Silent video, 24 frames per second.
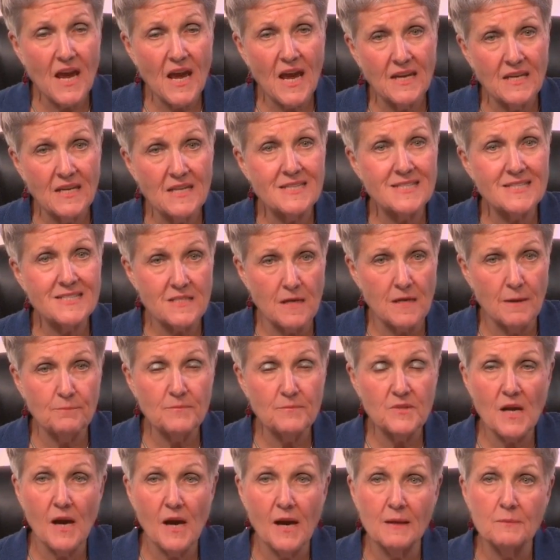and in
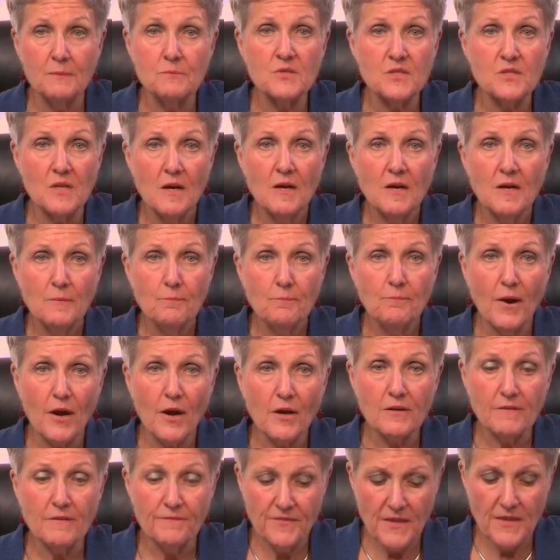sometimes
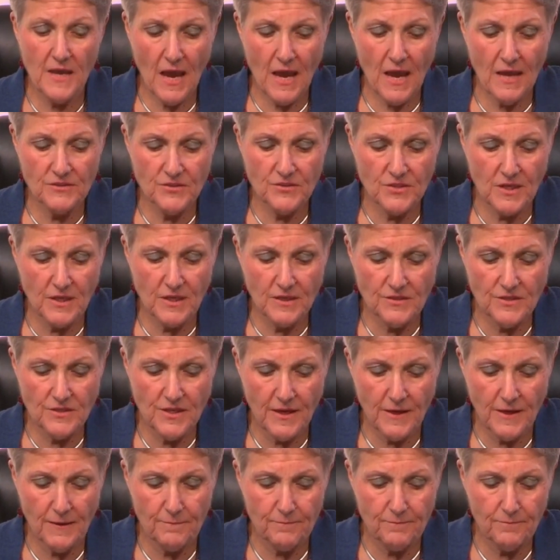part of the asking
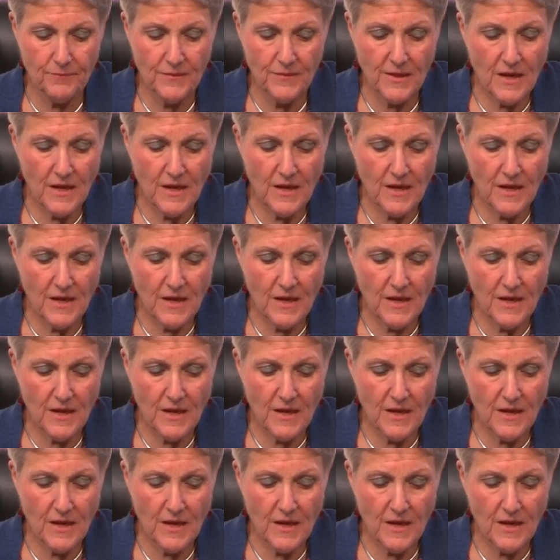team.